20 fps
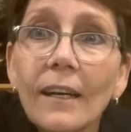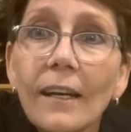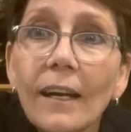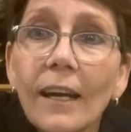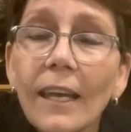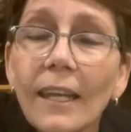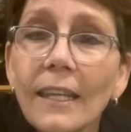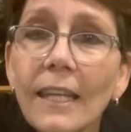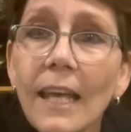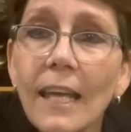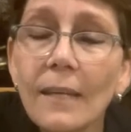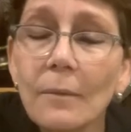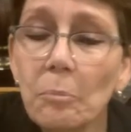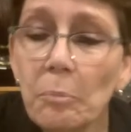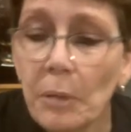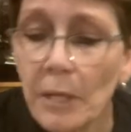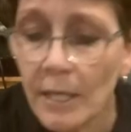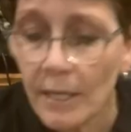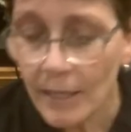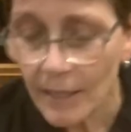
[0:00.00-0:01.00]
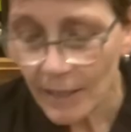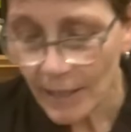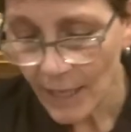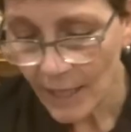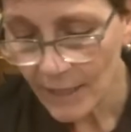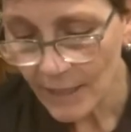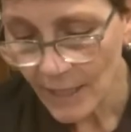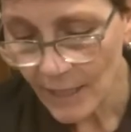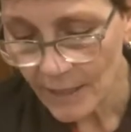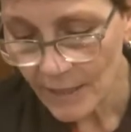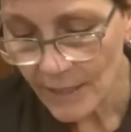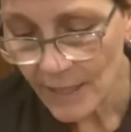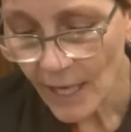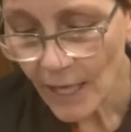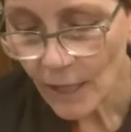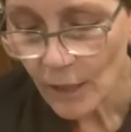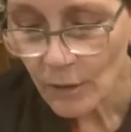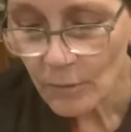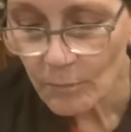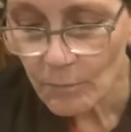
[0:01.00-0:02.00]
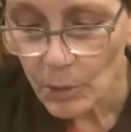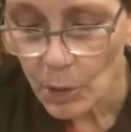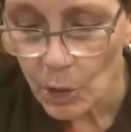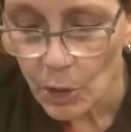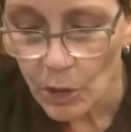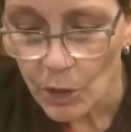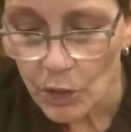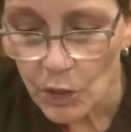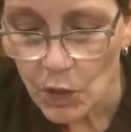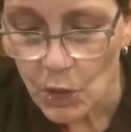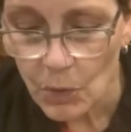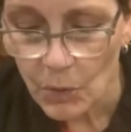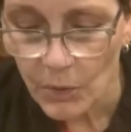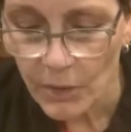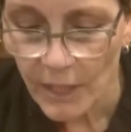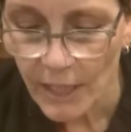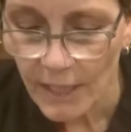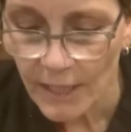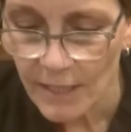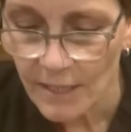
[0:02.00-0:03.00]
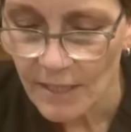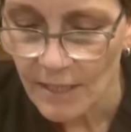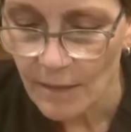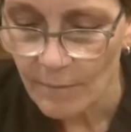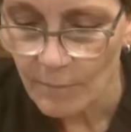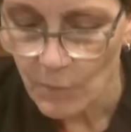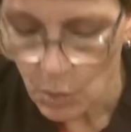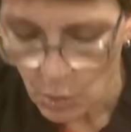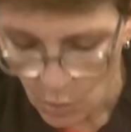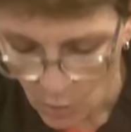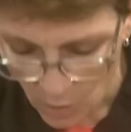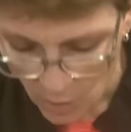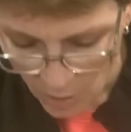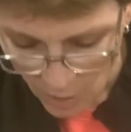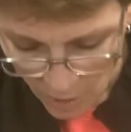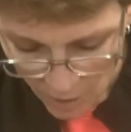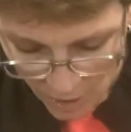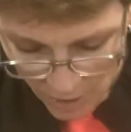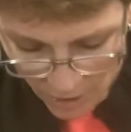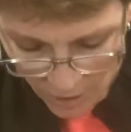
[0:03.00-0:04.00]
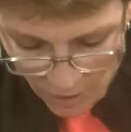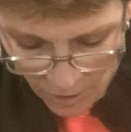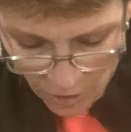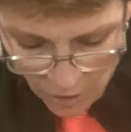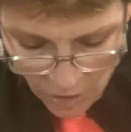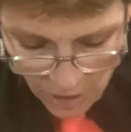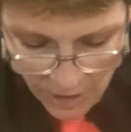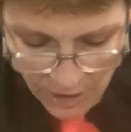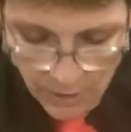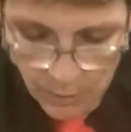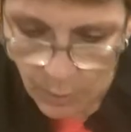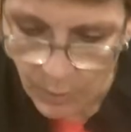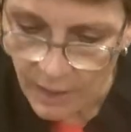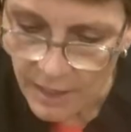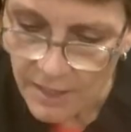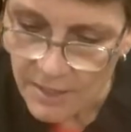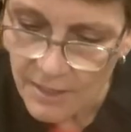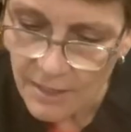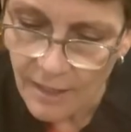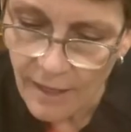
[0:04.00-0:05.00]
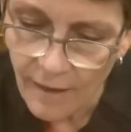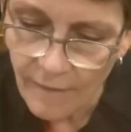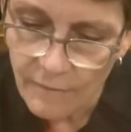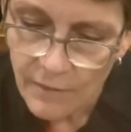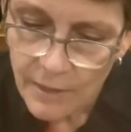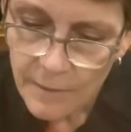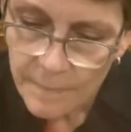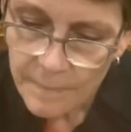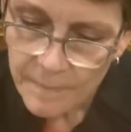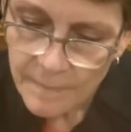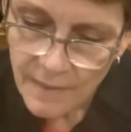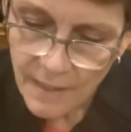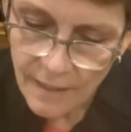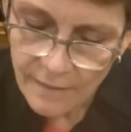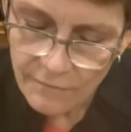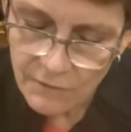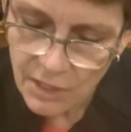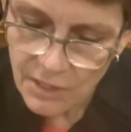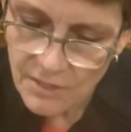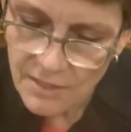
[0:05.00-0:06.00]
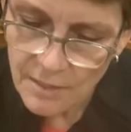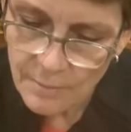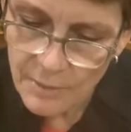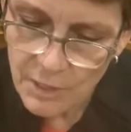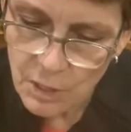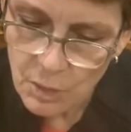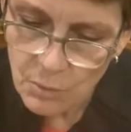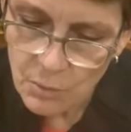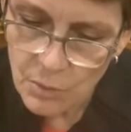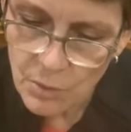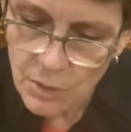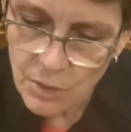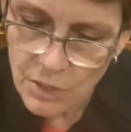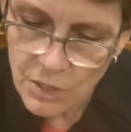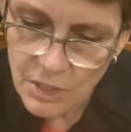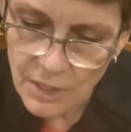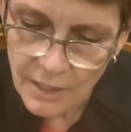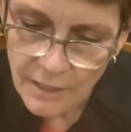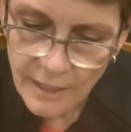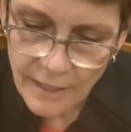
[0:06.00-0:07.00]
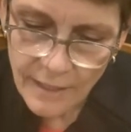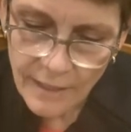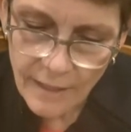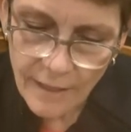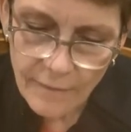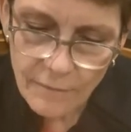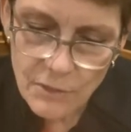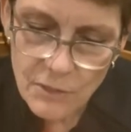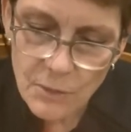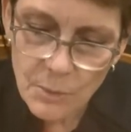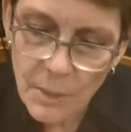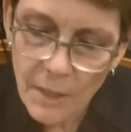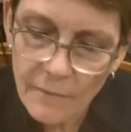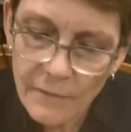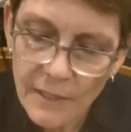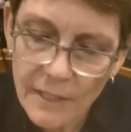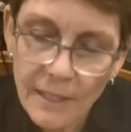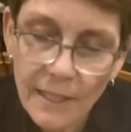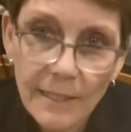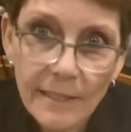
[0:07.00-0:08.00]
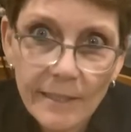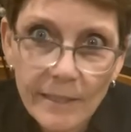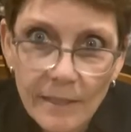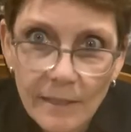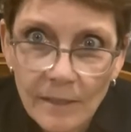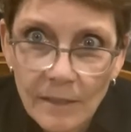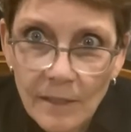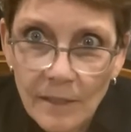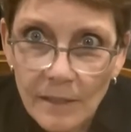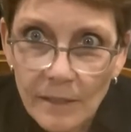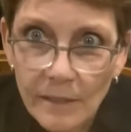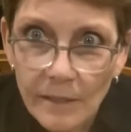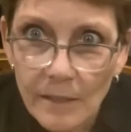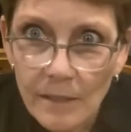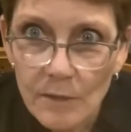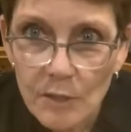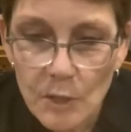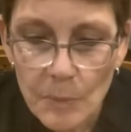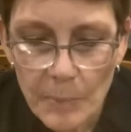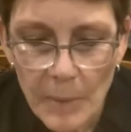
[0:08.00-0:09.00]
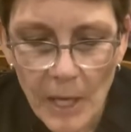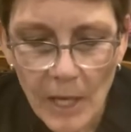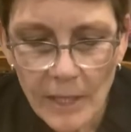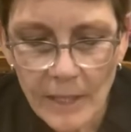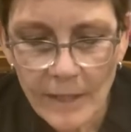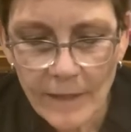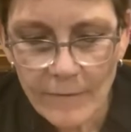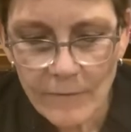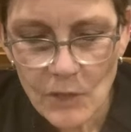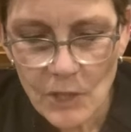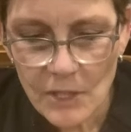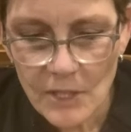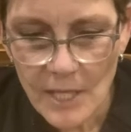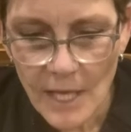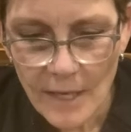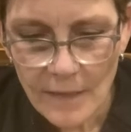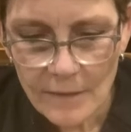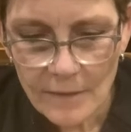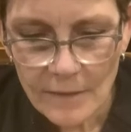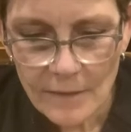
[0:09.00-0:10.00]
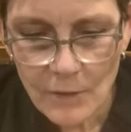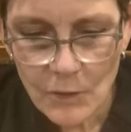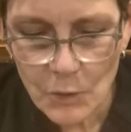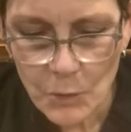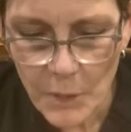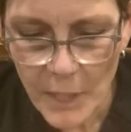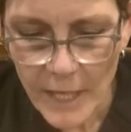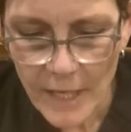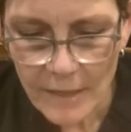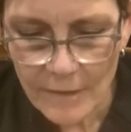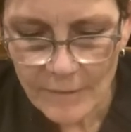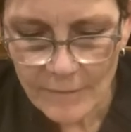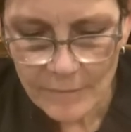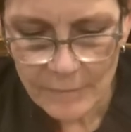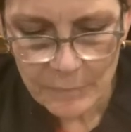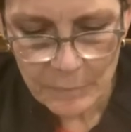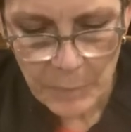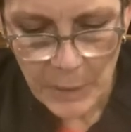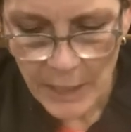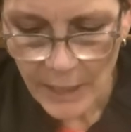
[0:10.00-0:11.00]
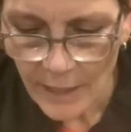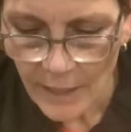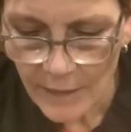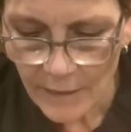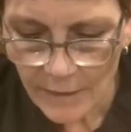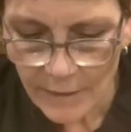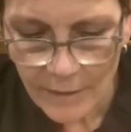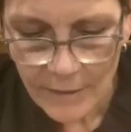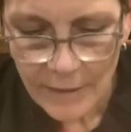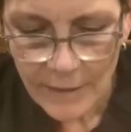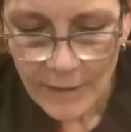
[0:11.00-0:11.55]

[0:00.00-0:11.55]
And that pink and that yellow merge created some orange. This one I still have, I've got some of the orange, and every so often I got a little, little spotting of just that straight pink.